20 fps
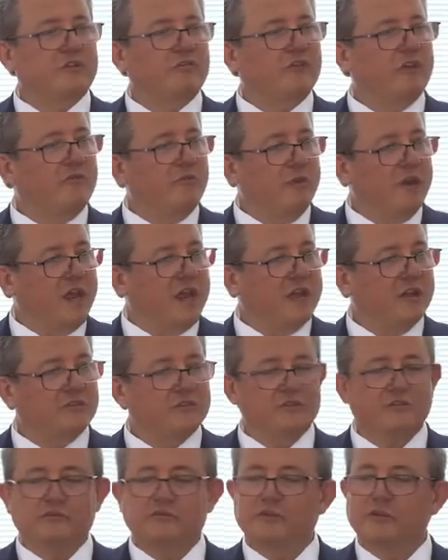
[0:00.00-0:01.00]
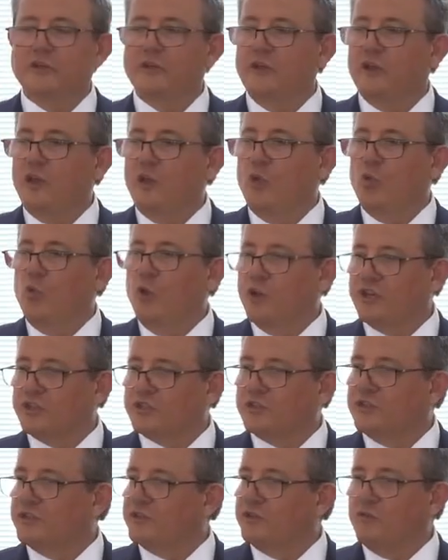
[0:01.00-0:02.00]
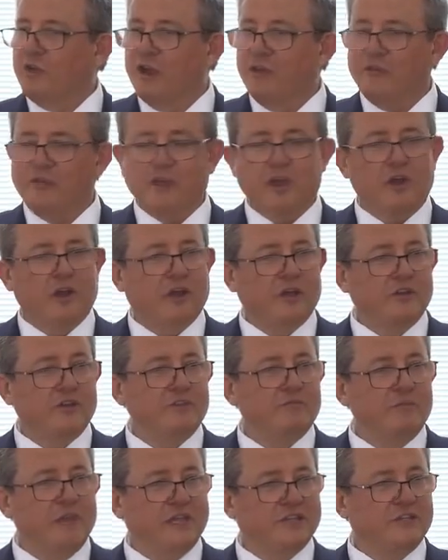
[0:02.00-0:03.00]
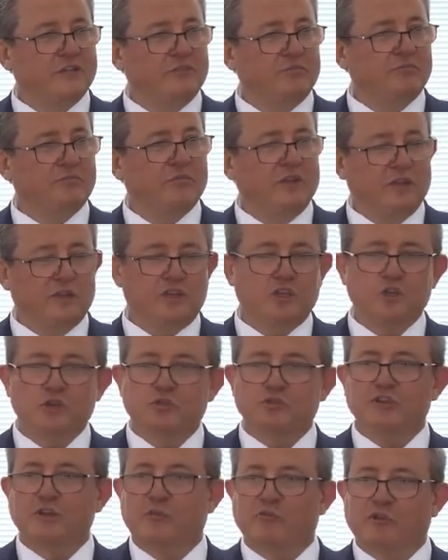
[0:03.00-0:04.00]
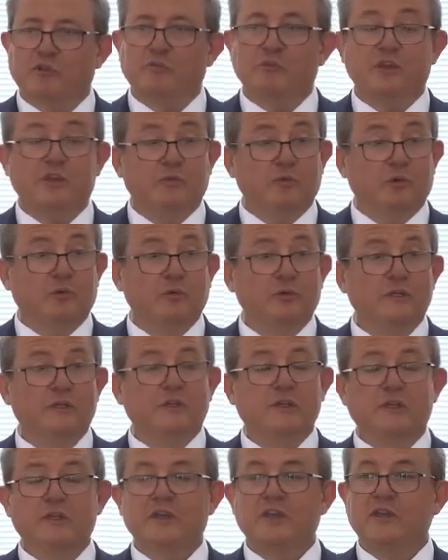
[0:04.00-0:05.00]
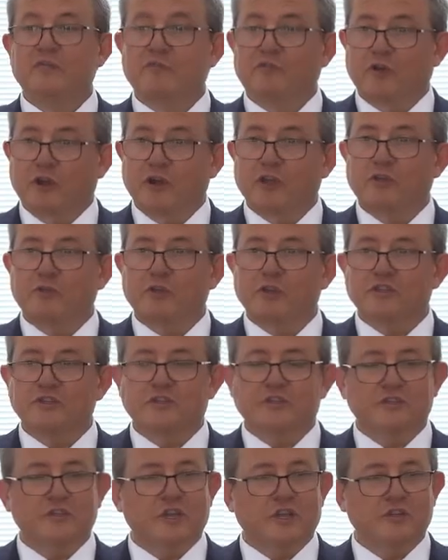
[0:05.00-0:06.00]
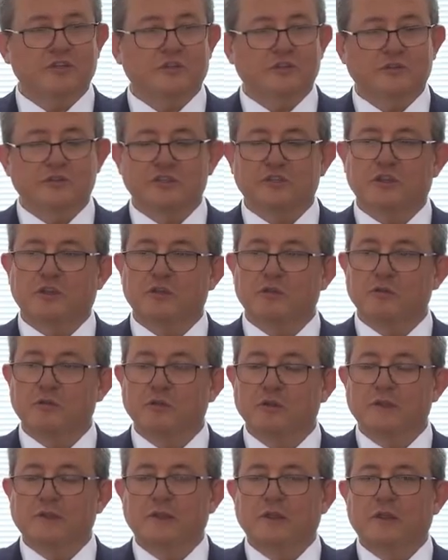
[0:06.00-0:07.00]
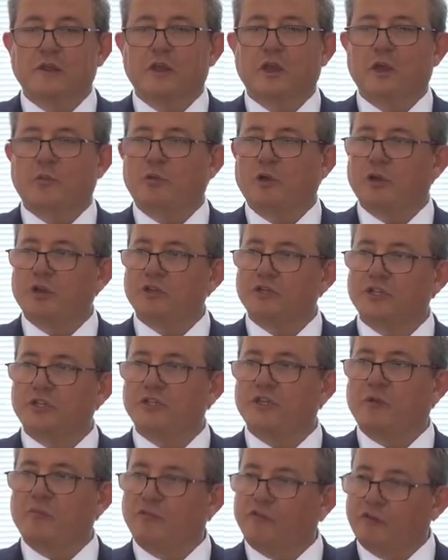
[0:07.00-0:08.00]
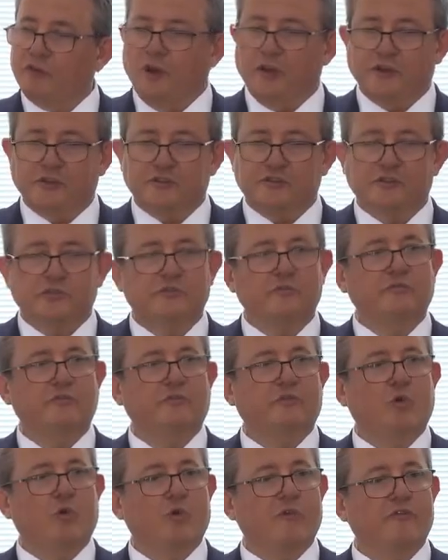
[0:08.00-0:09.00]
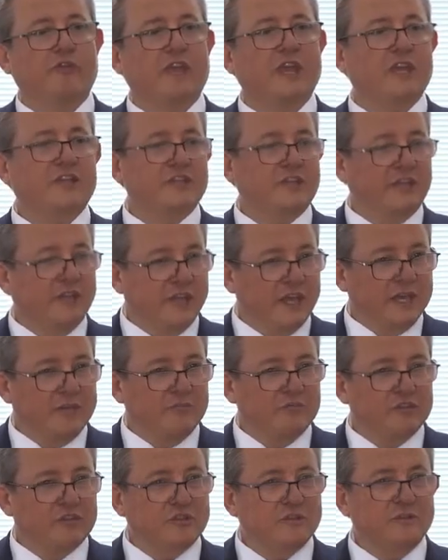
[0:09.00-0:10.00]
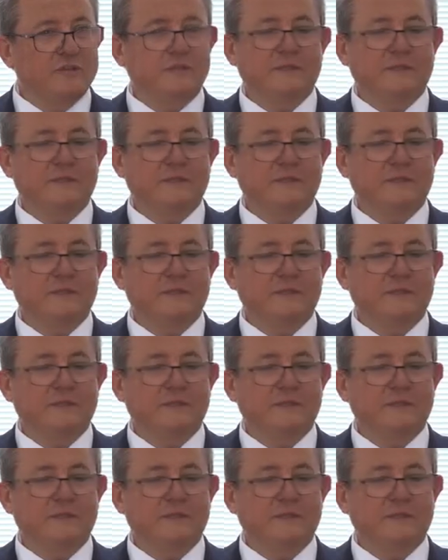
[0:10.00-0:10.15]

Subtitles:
of Government House have whisked us around the island and met a huge number of people in very quick succession. So apologies up front for forgetting names.